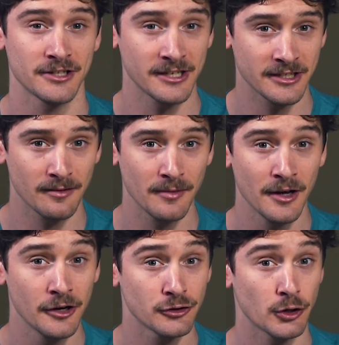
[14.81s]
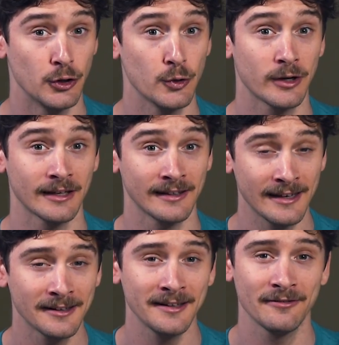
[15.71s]
A system so you can
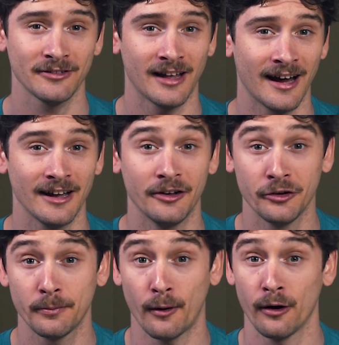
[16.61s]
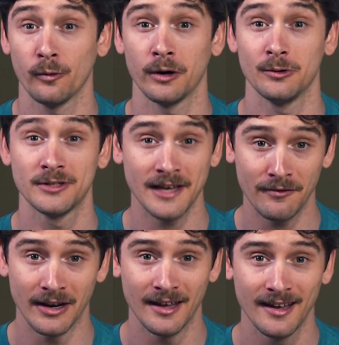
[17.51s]
legally fly under Part one oh
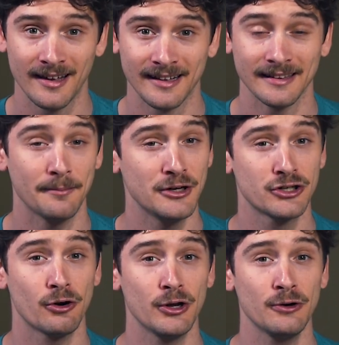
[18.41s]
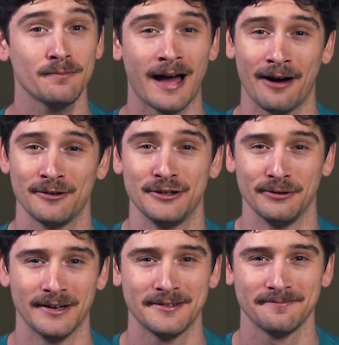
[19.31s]
seven. Let me show you how to
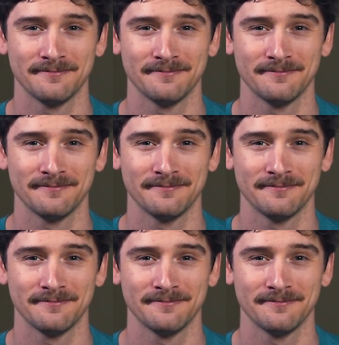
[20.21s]
do it.